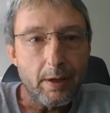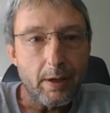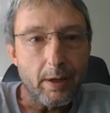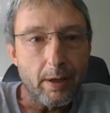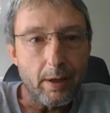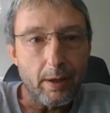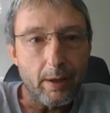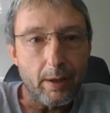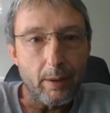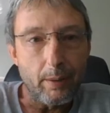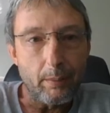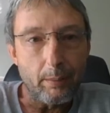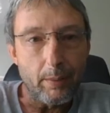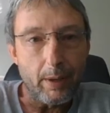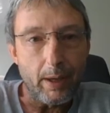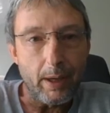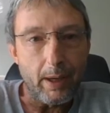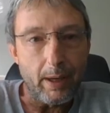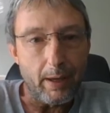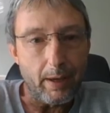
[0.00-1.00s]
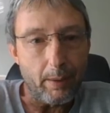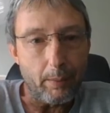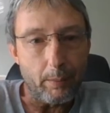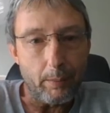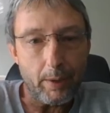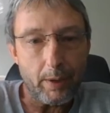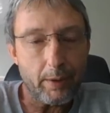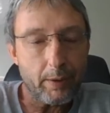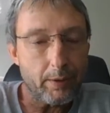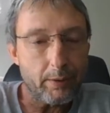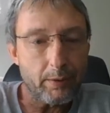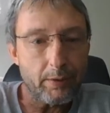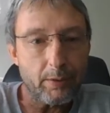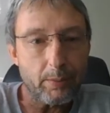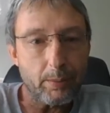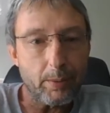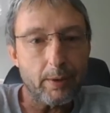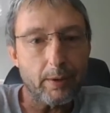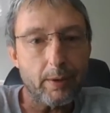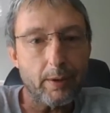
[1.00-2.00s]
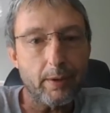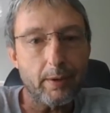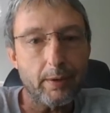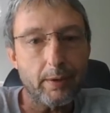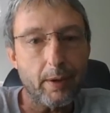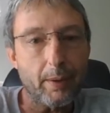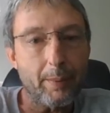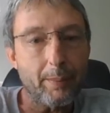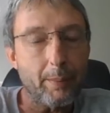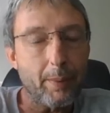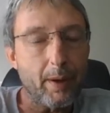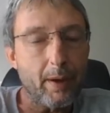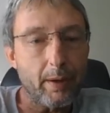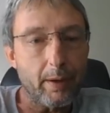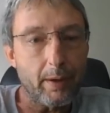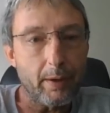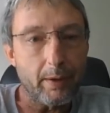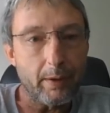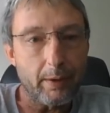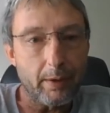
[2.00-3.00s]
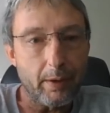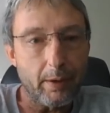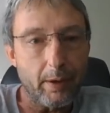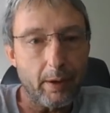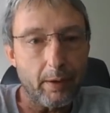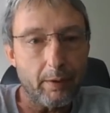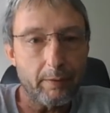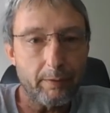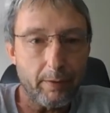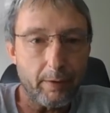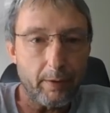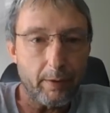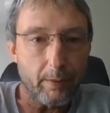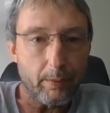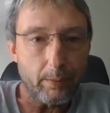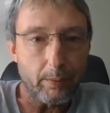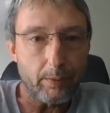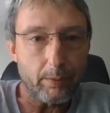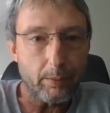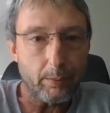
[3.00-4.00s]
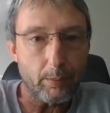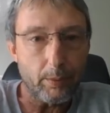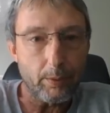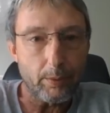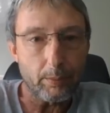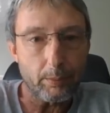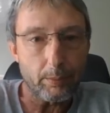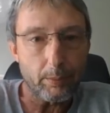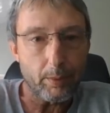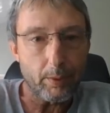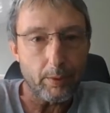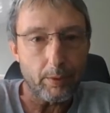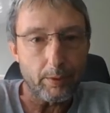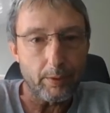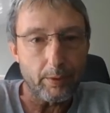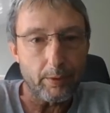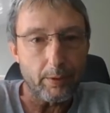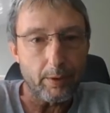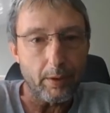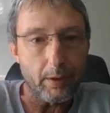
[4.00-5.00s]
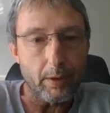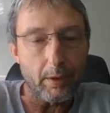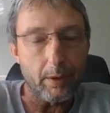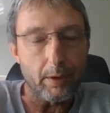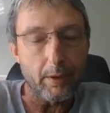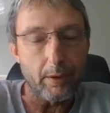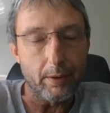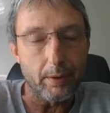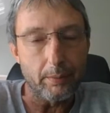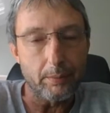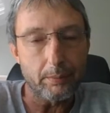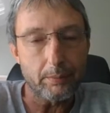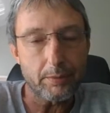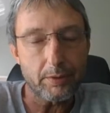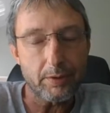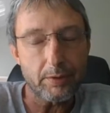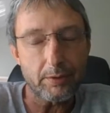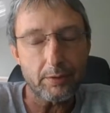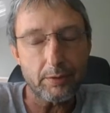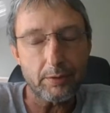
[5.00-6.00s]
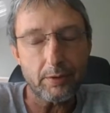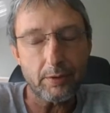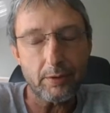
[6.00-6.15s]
And I'm not going to spend a lot of time editing it. I felt it was more important just